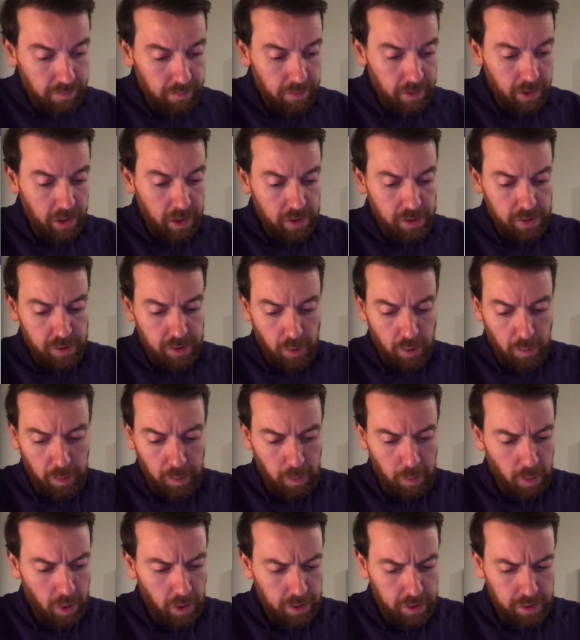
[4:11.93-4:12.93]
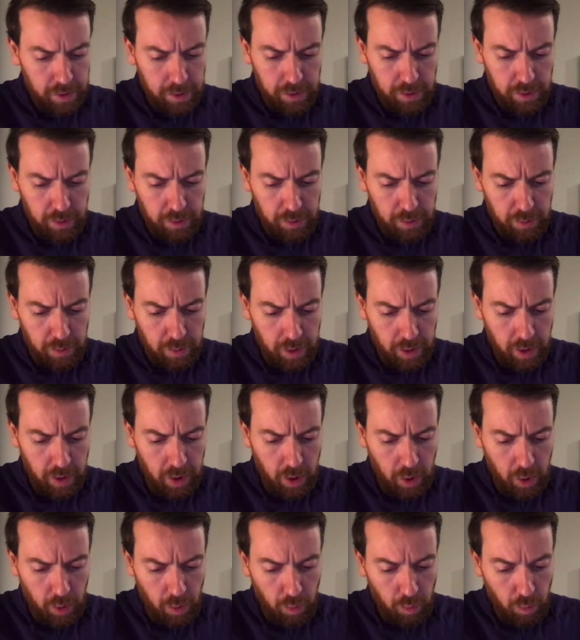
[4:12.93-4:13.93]
So if we wanted to
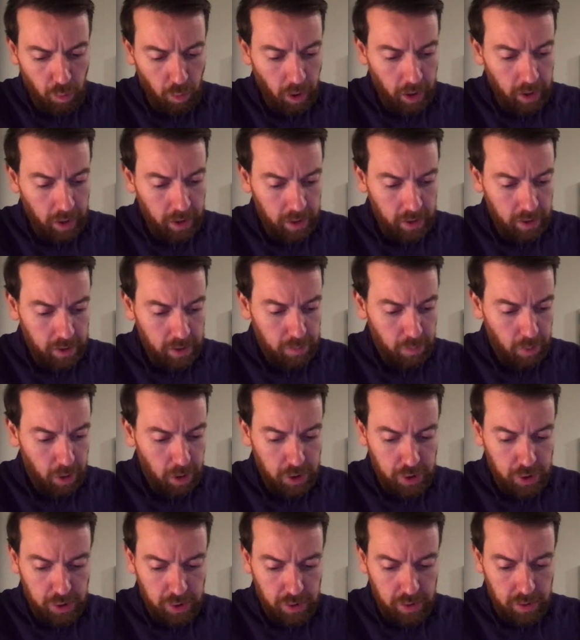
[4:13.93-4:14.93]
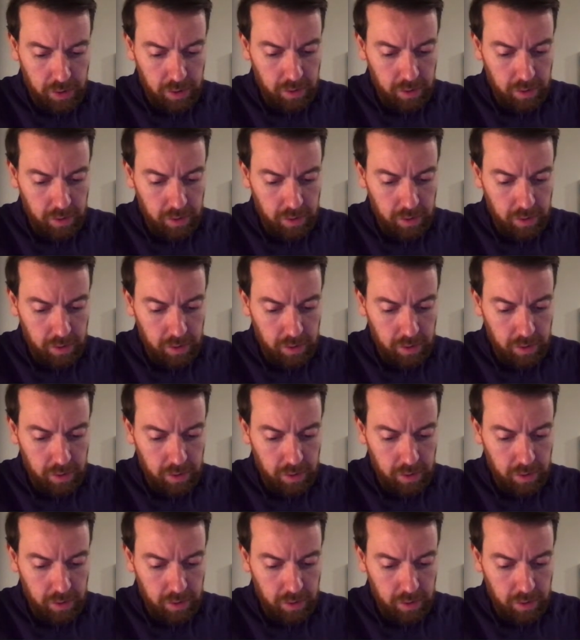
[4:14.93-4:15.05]
write an expression,